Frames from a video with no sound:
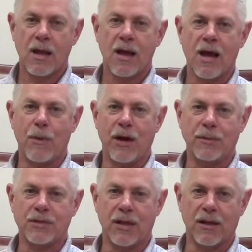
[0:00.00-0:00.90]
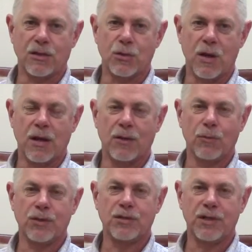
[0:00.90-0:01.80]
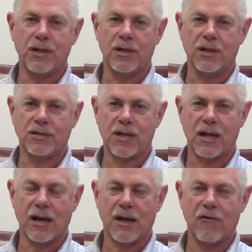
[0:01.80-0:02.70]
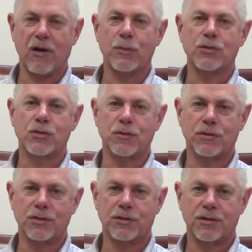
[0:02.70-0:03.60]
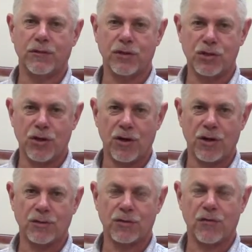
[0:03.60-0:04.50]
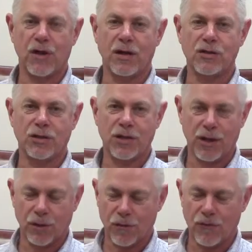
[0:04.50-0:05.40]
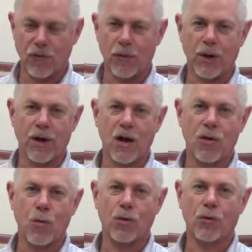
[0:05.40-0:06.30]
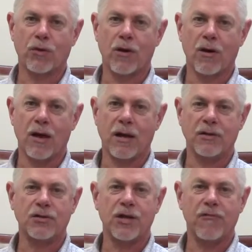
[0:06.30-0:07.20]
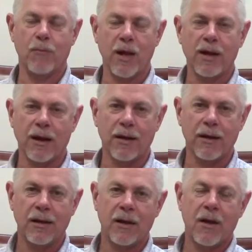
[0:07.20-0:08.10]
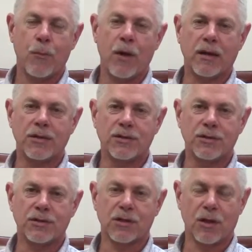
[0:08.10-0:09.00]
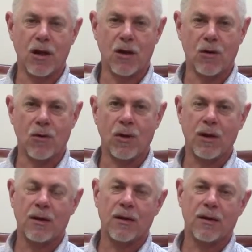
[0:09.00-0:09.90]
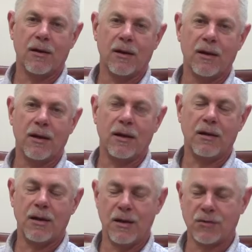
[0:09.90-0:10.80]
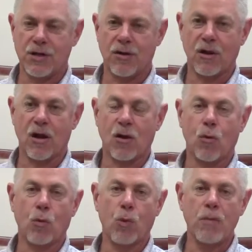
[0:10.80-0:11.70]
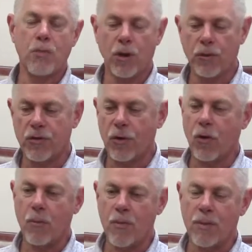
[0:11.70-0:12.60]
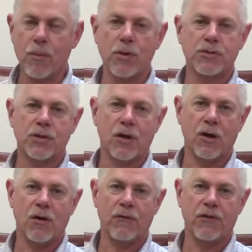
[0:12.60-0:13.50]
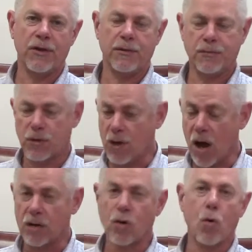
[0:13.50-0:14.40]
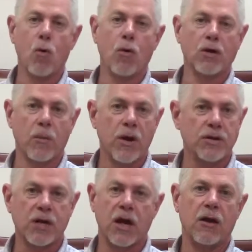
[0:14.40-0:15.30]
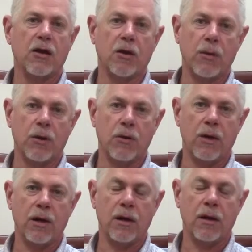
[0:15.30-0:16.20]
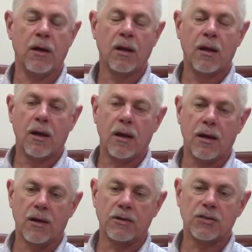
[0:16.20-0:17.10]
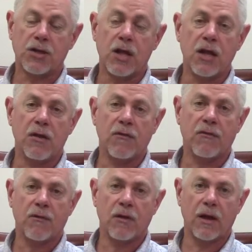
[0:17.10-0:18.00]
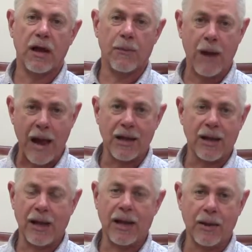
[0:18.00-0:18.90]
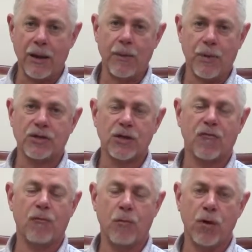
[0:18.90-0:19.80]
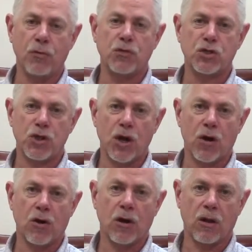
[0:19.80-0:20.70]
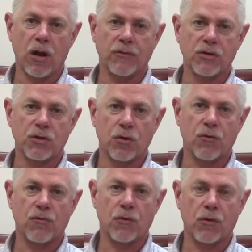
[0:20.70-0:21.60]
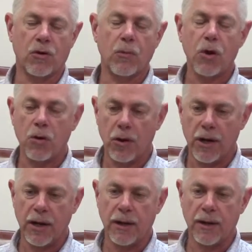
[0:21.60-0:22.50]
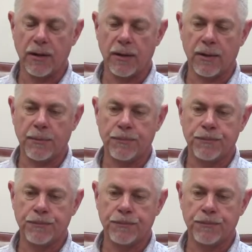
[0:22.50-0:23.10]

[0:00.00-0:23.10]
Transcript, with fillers: Hi, my name is Alex Rankin with C E S I Land Development Services, civil engineering, surveying, geotechnical firm in Concord, North Carolina, and Steve Medlin practices law uh, in downtown Concord. We both are members of the Concord-Cabarrus County community, and uh, Steve and I and, and myself both share a lot of concern for community, uh,